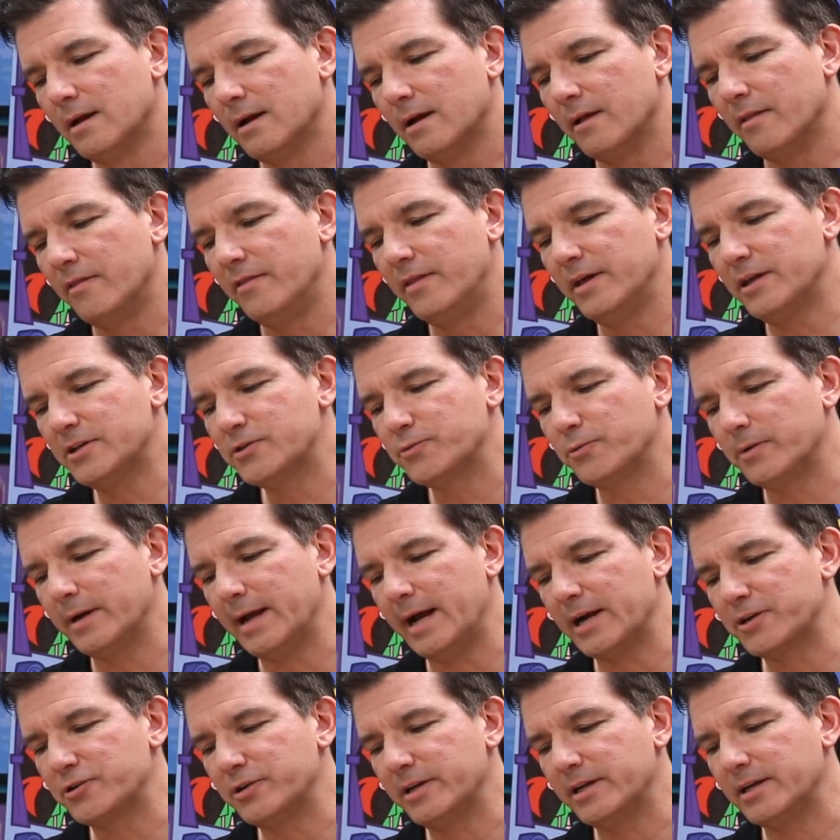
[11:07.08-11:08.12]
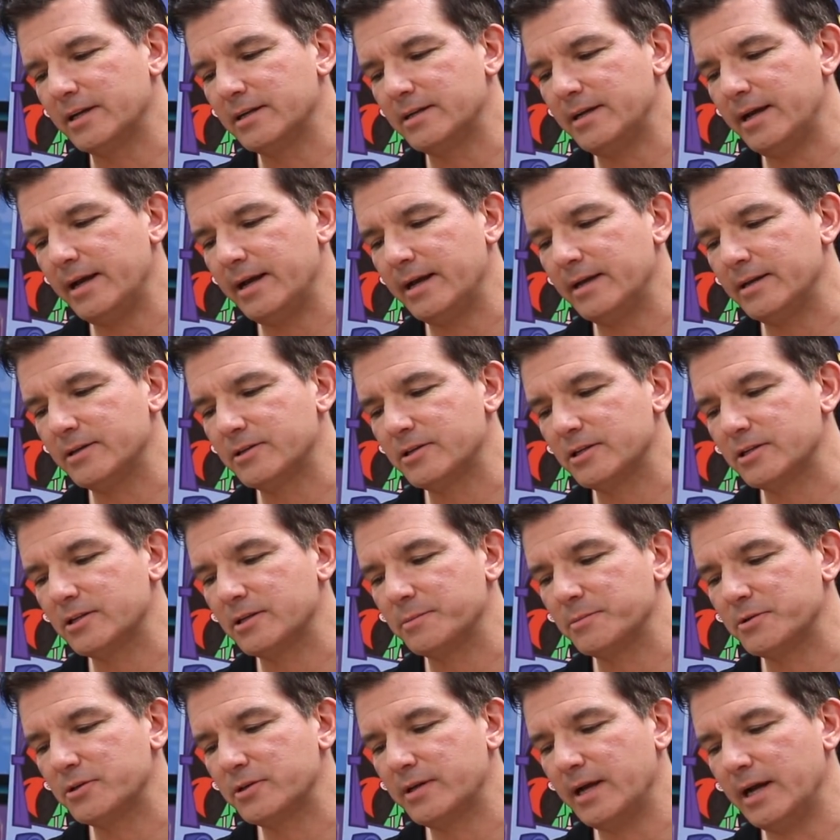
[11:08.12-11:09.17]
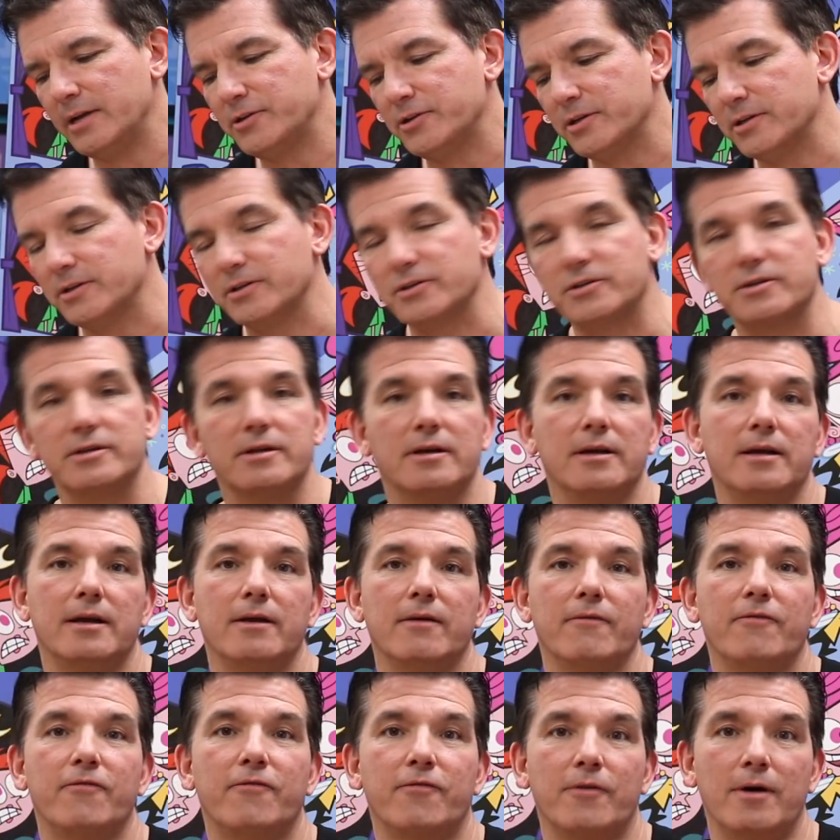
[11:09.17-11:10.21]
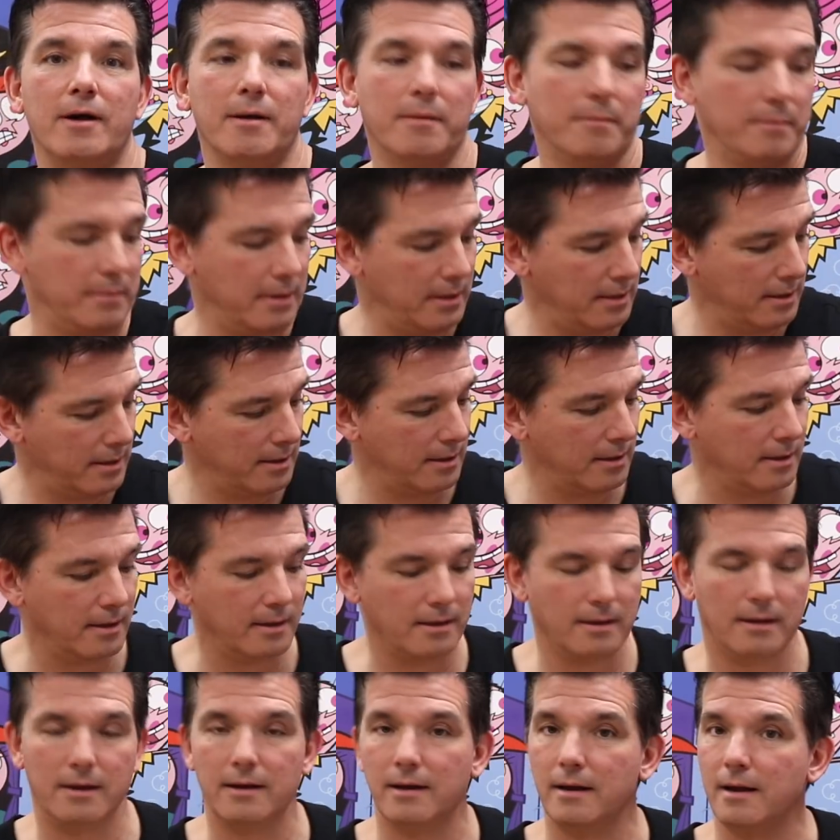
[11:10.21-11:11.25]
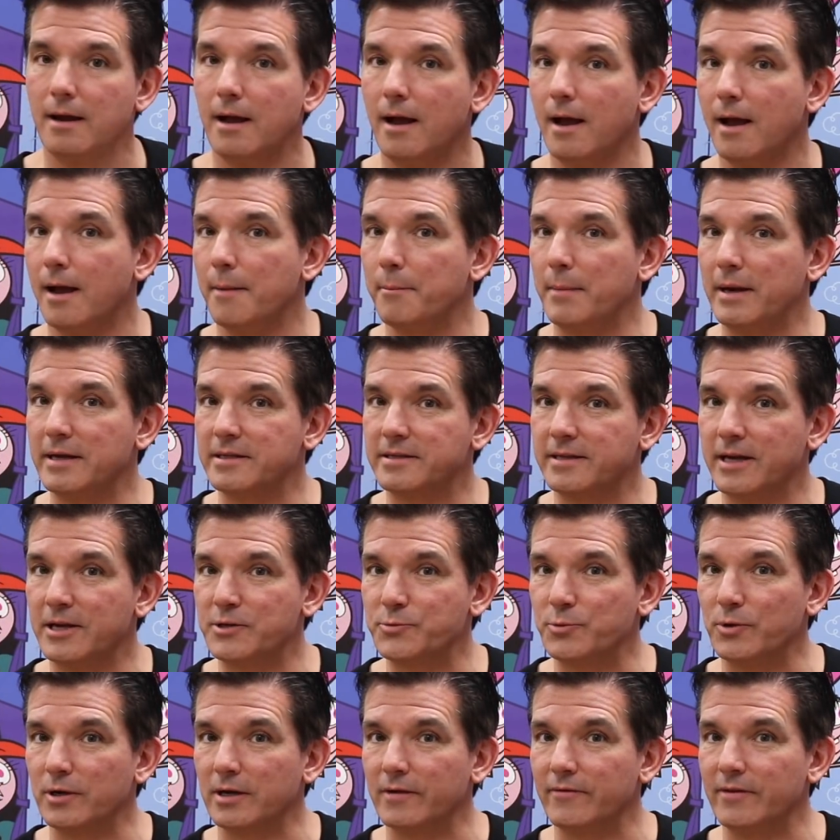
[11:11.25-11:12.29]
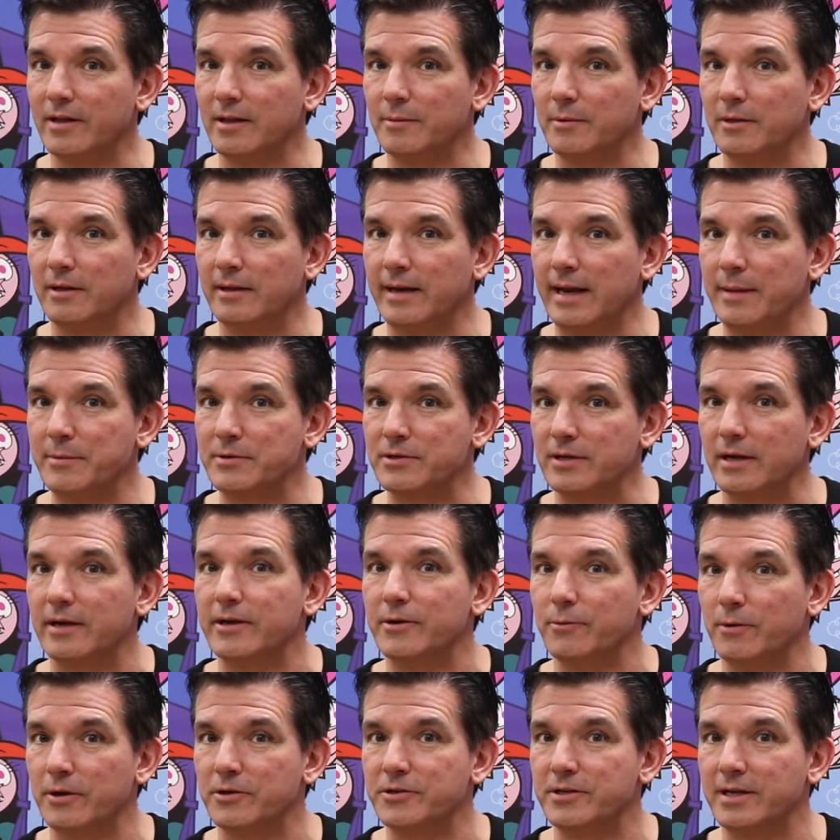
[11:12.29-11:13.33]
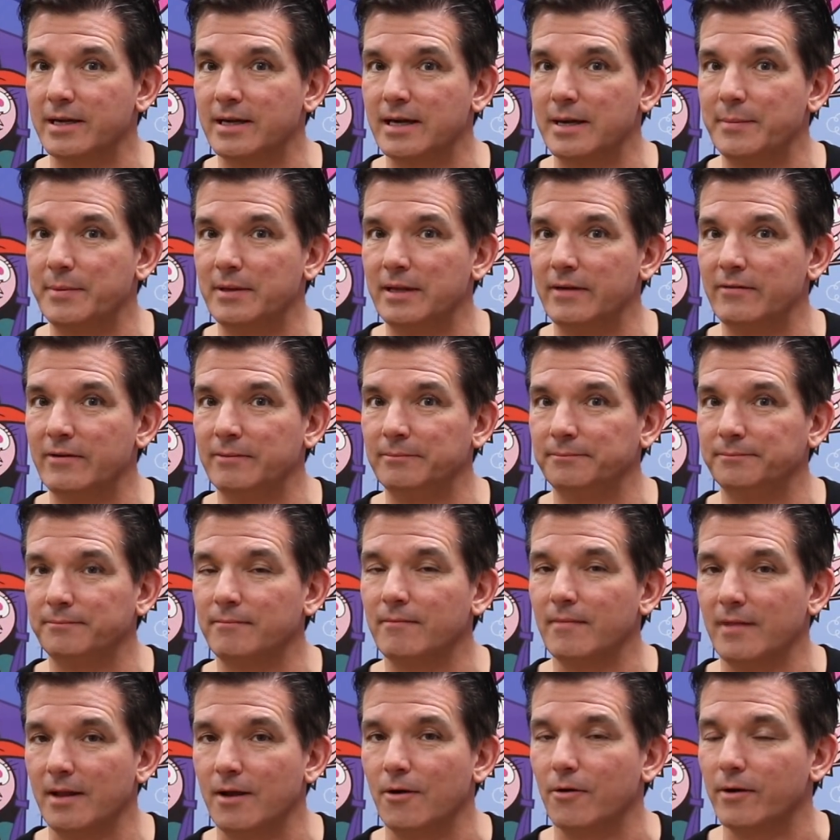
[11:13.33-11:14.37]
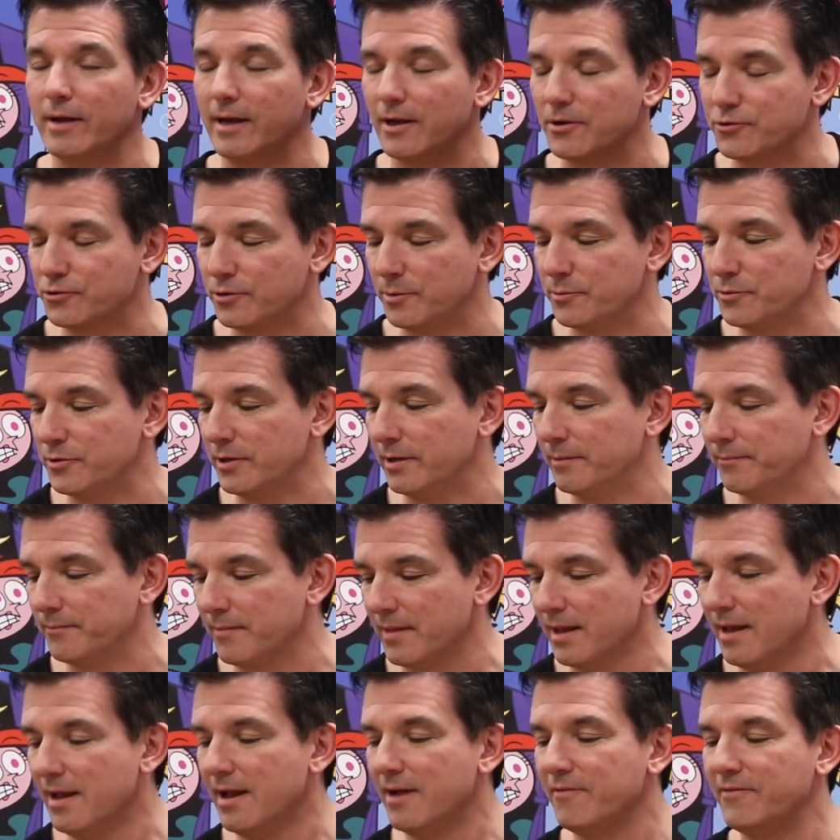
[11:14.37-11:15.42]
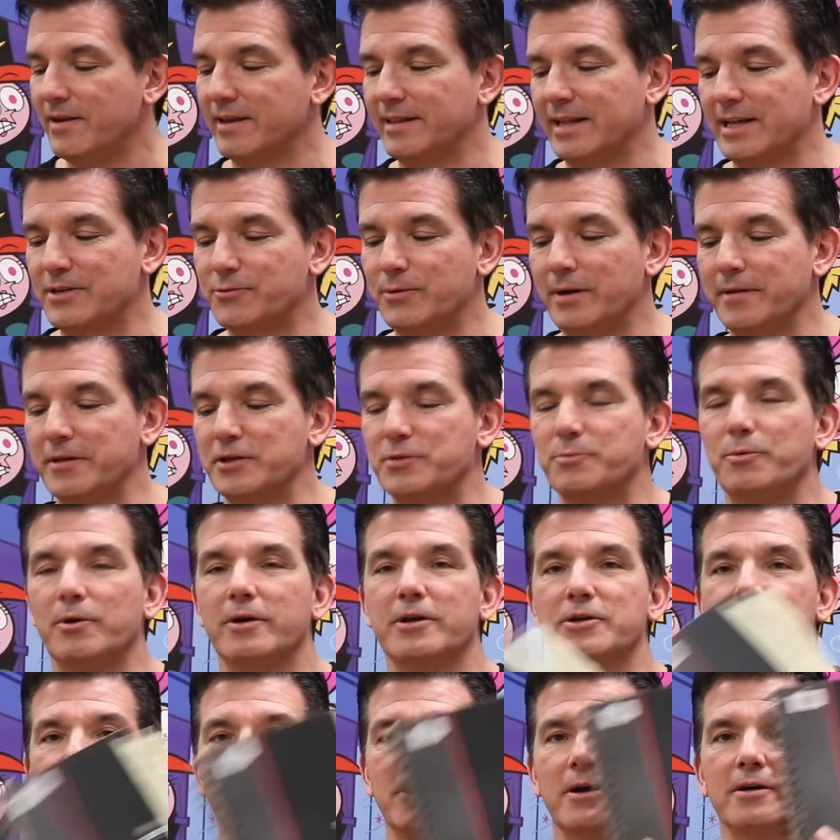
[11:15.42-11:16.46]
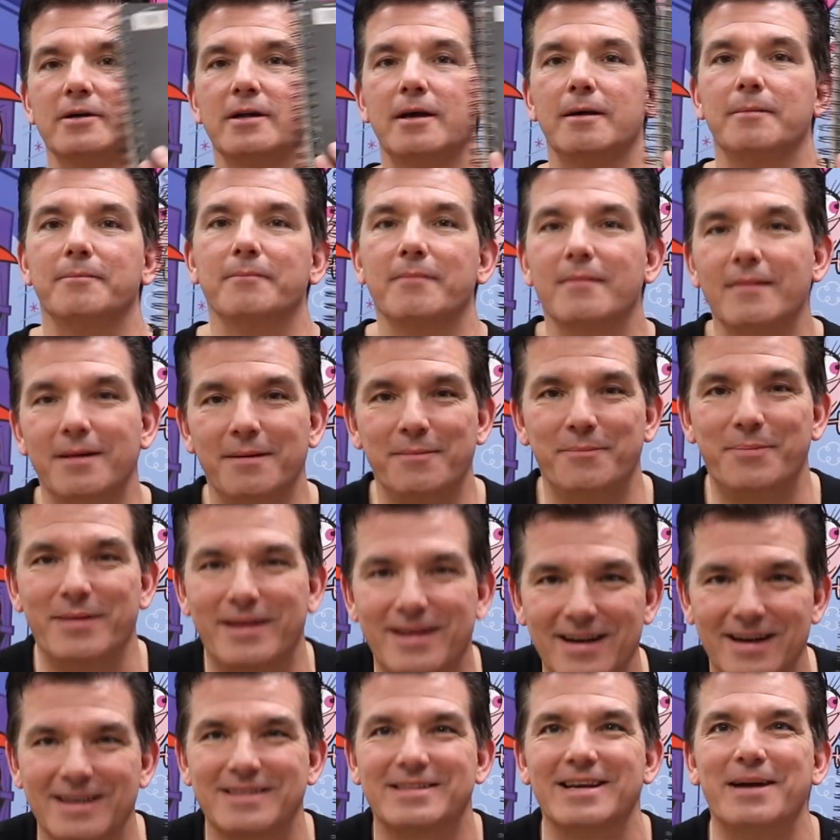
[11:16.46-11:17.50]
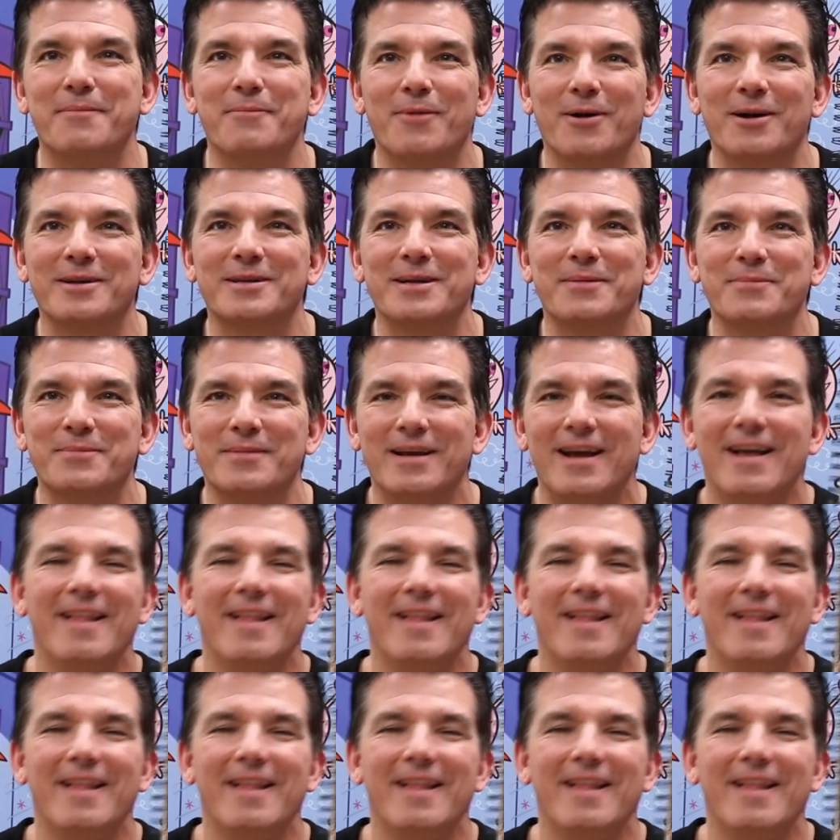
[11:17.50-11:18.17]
This one actually contains some sketches from my sketchbook available on Amazon. Do you want to see a couple of them? Okay, I'll show them to you. In fact, that's why this book is marked up, because I marked up,